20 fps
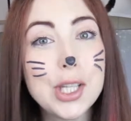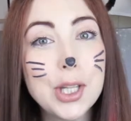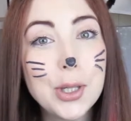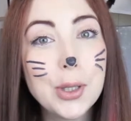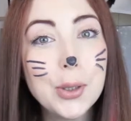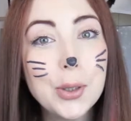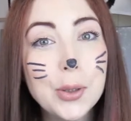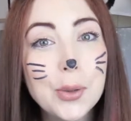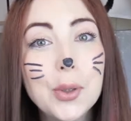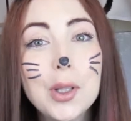
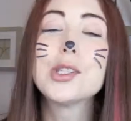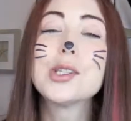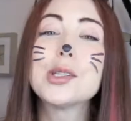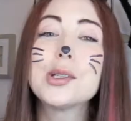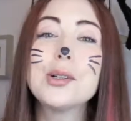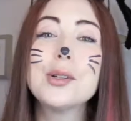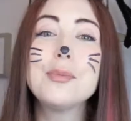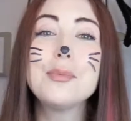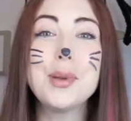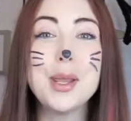to
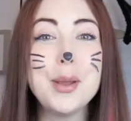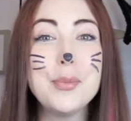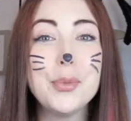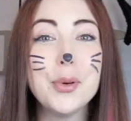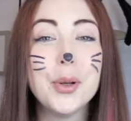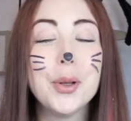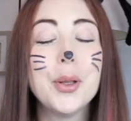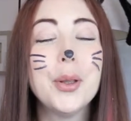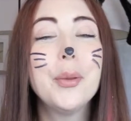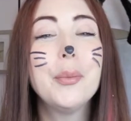certain
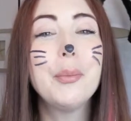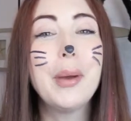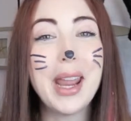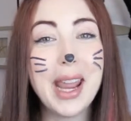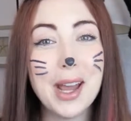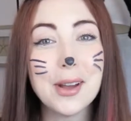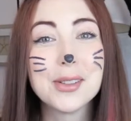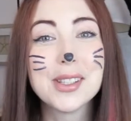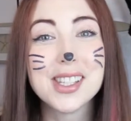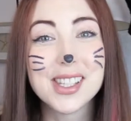people, my
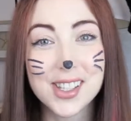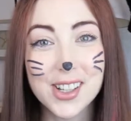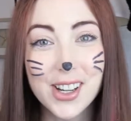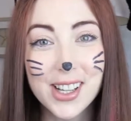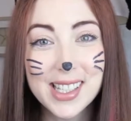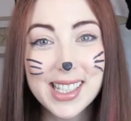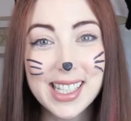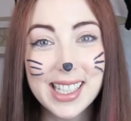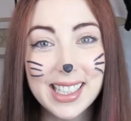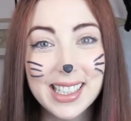house is
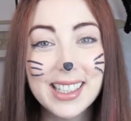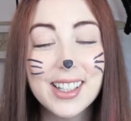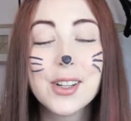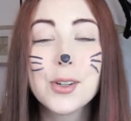haunted.